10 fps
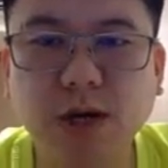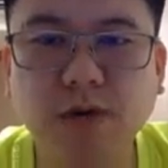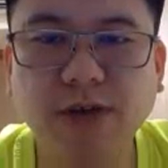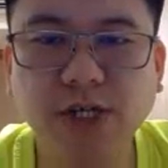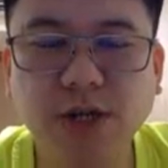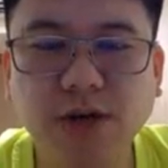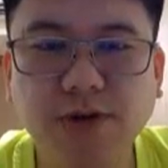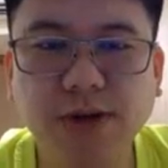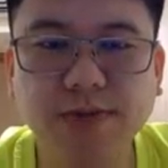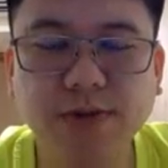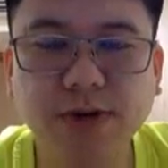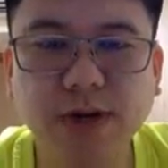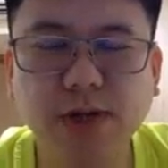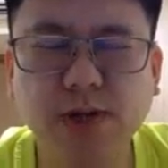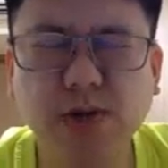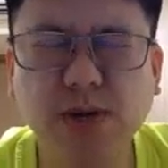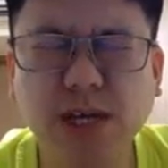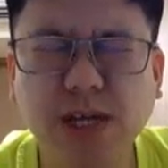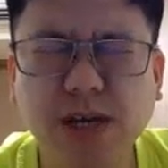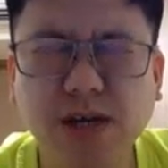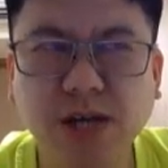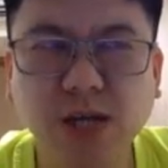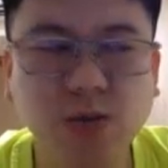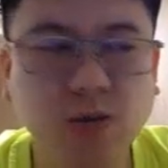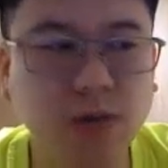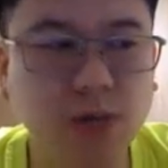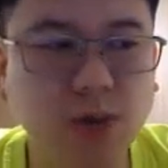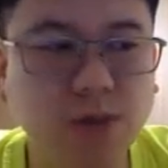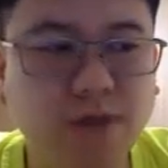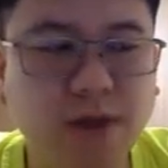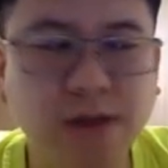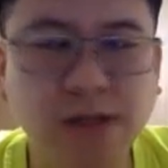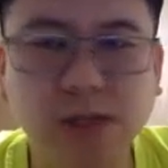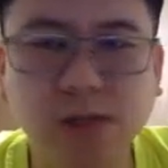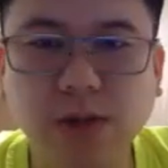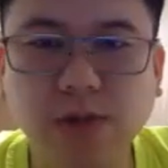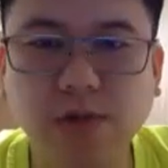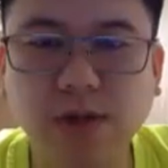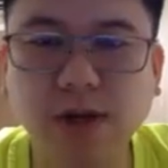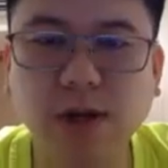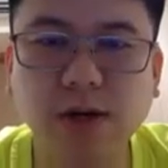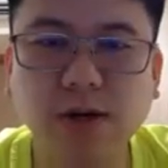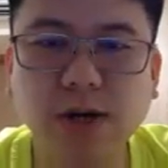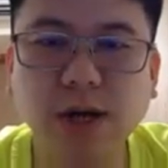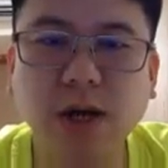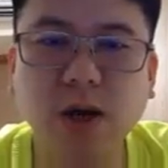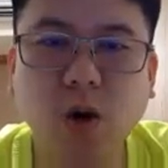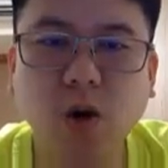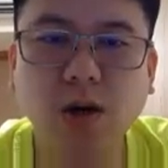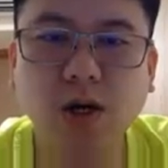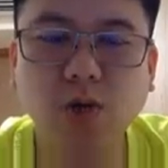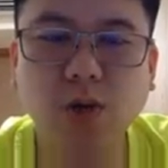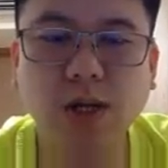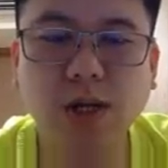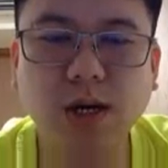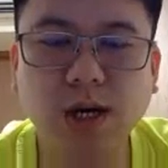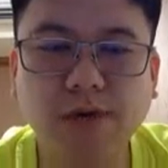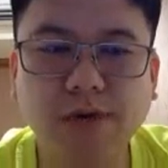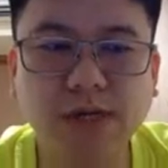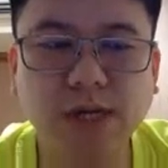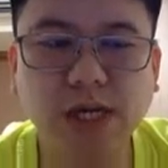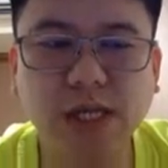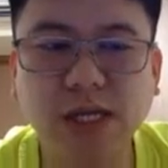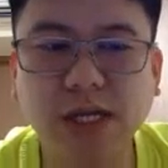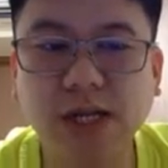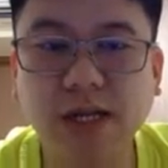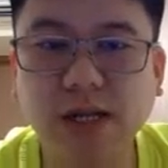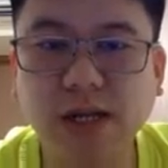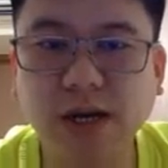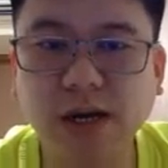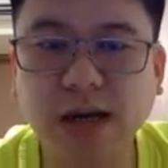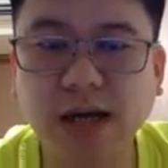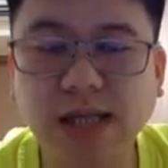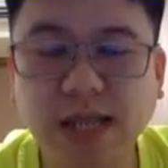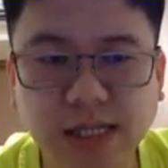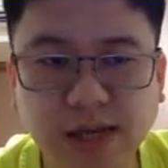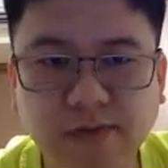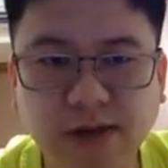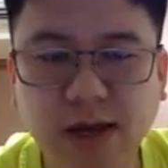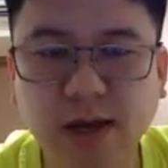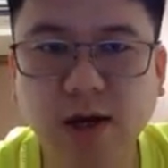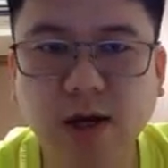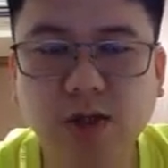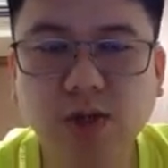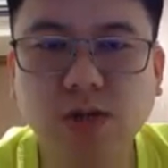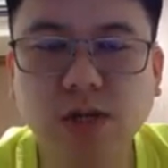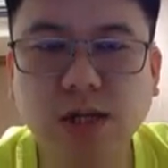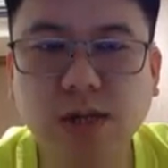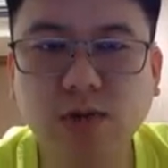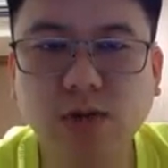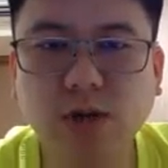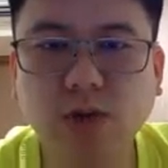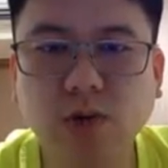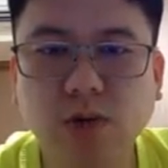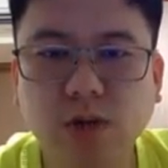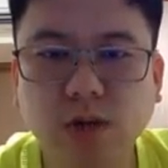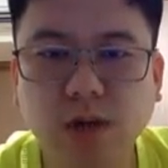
Convectional rain, okay, so in your textbook, page 156, you can read, okay, occurs when the earth is heated extensively, so the temperature would